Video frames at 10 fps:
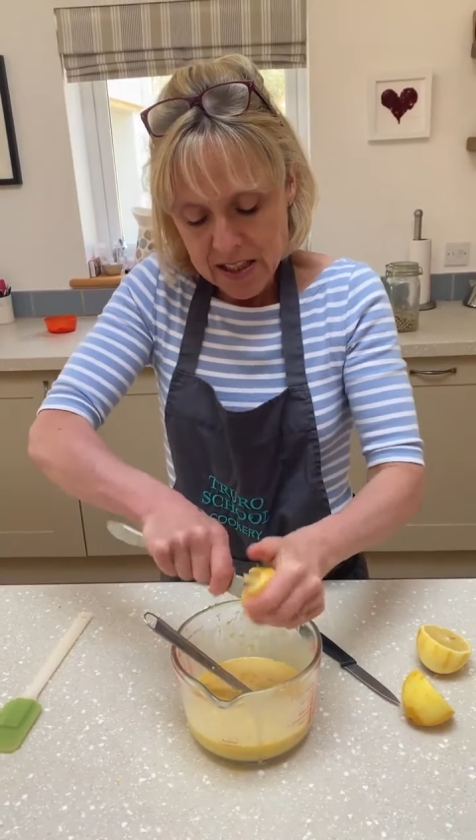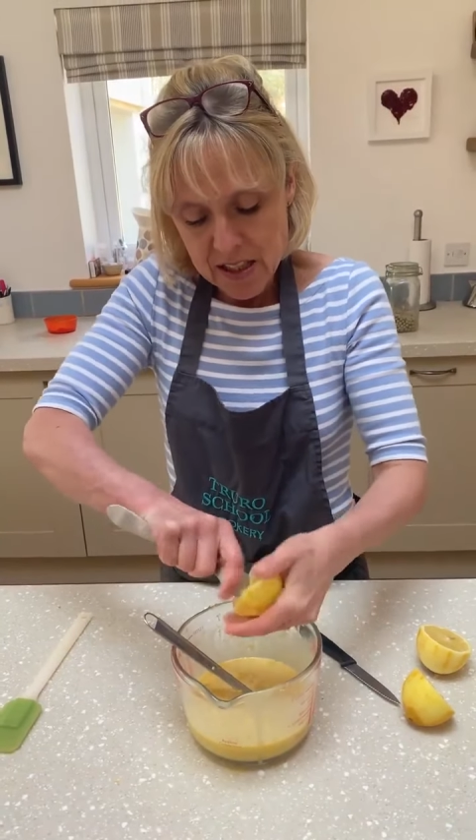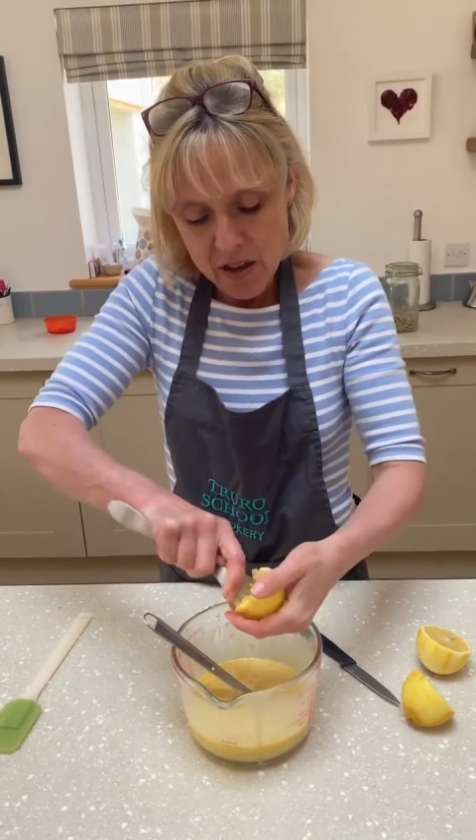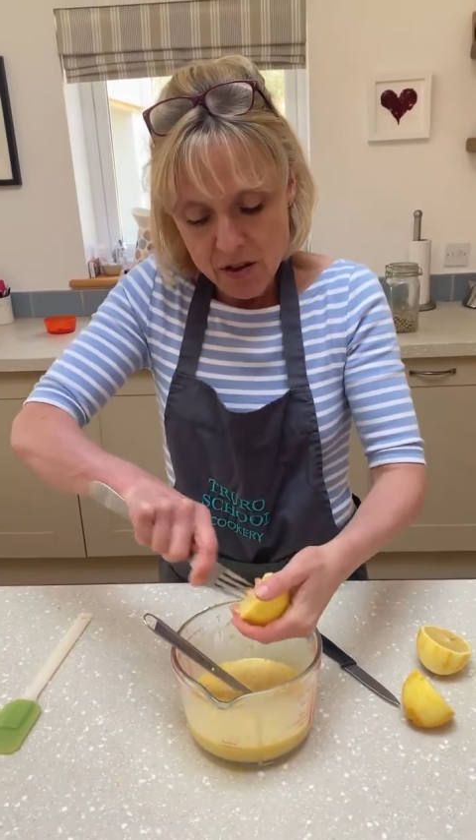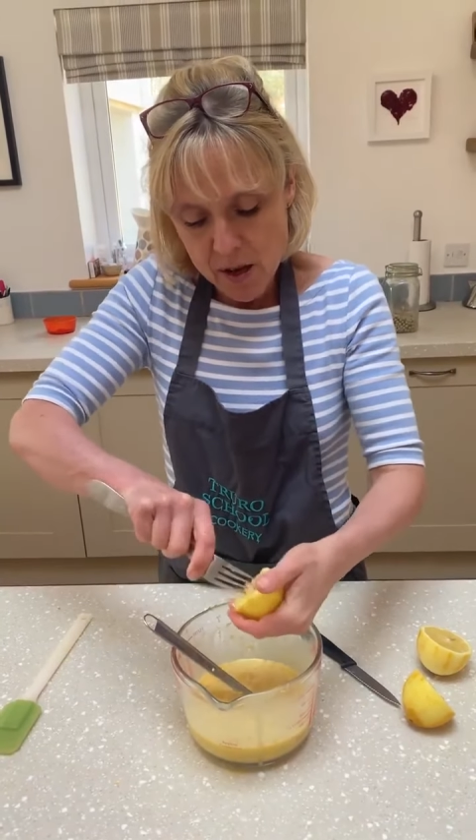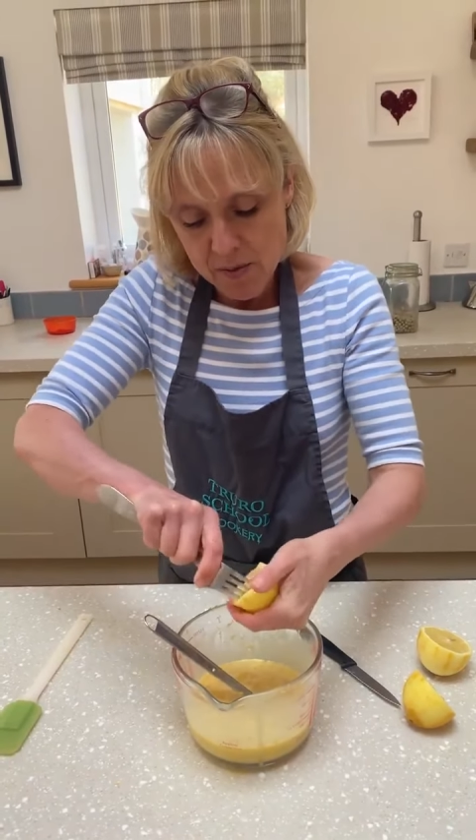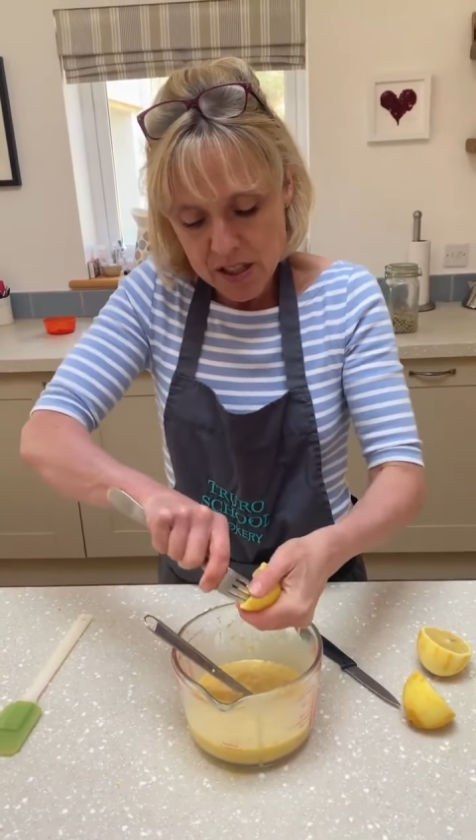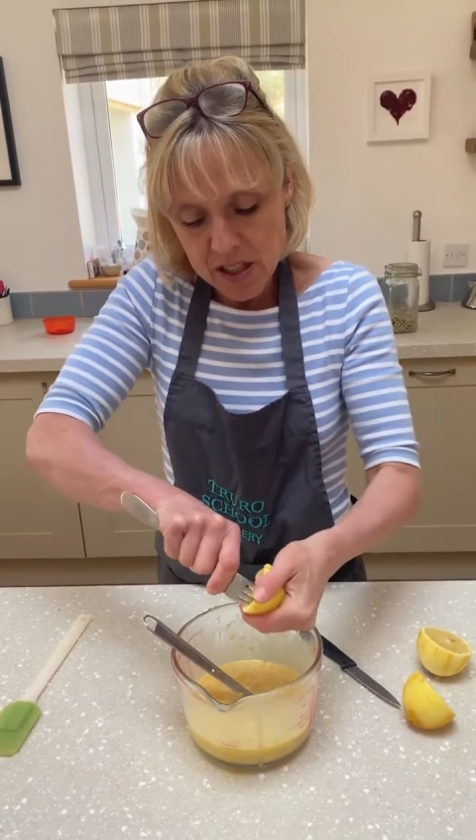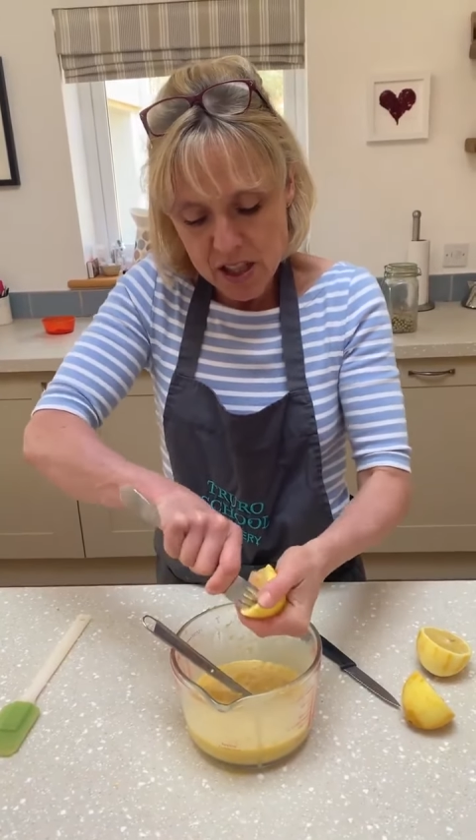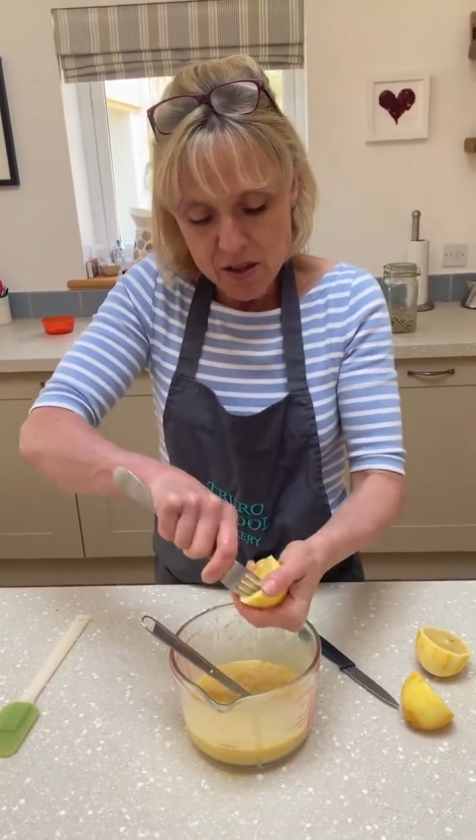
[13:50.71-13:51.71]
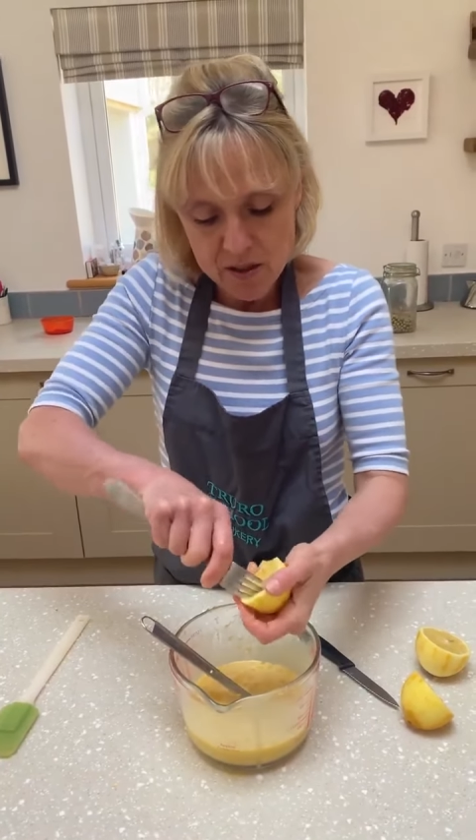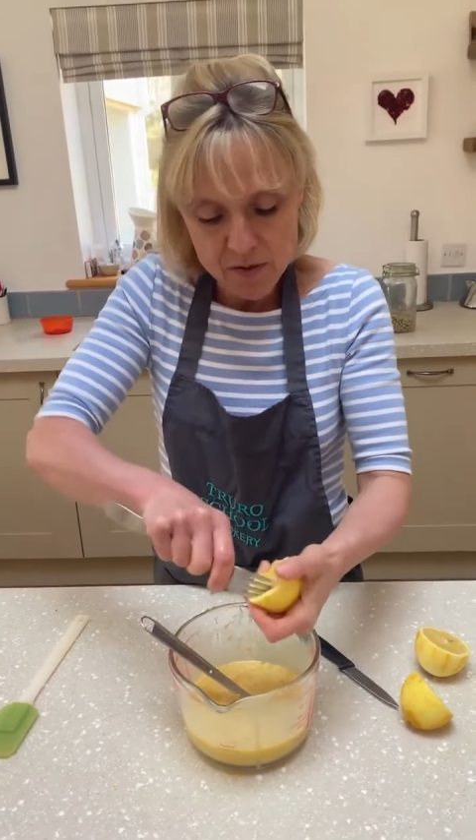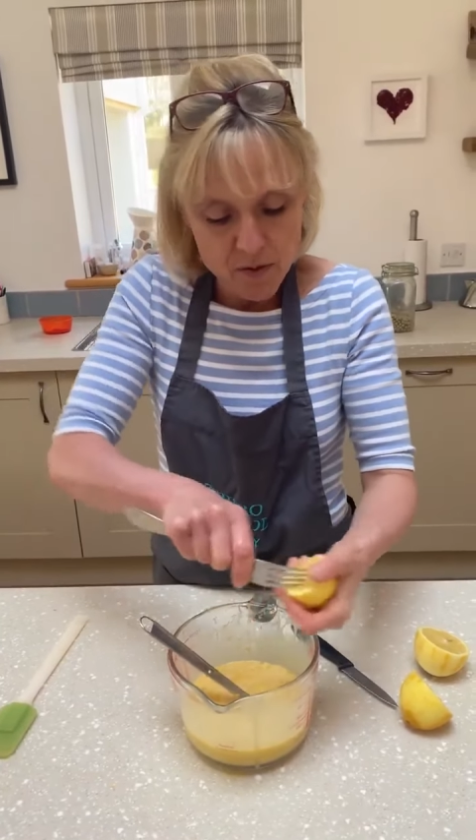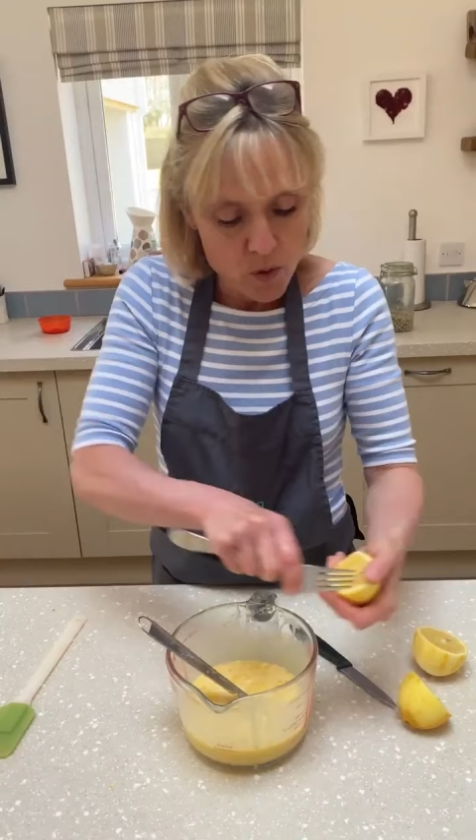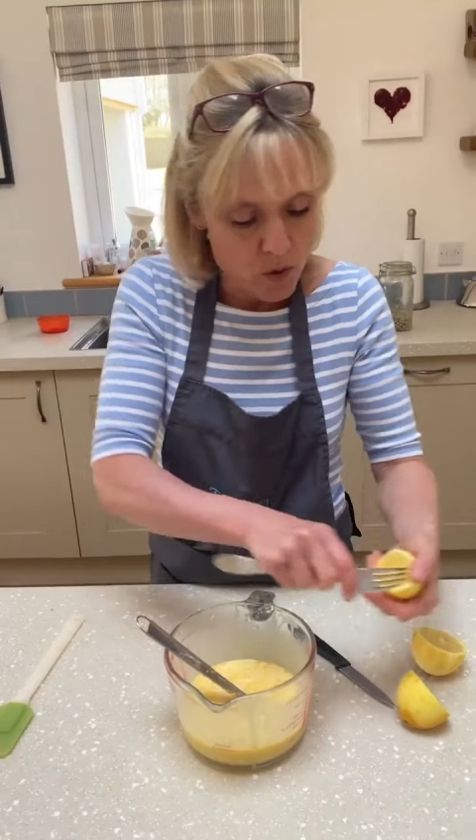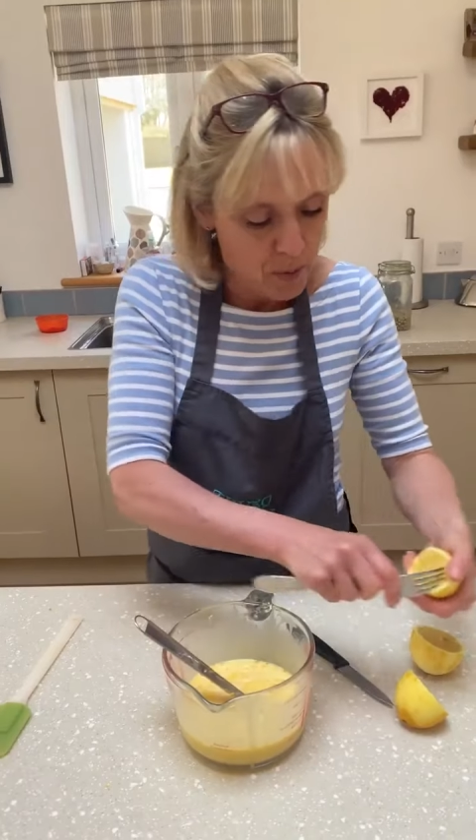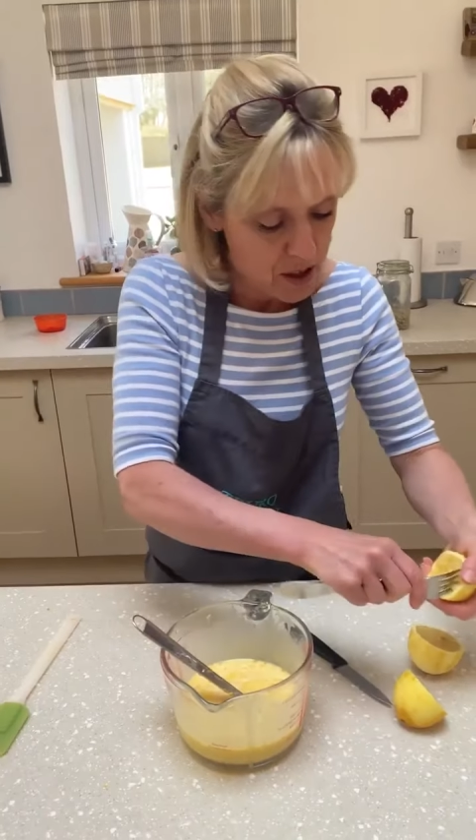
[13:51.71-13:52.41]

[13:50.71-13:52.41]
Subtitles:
So I'm just going to use a fork,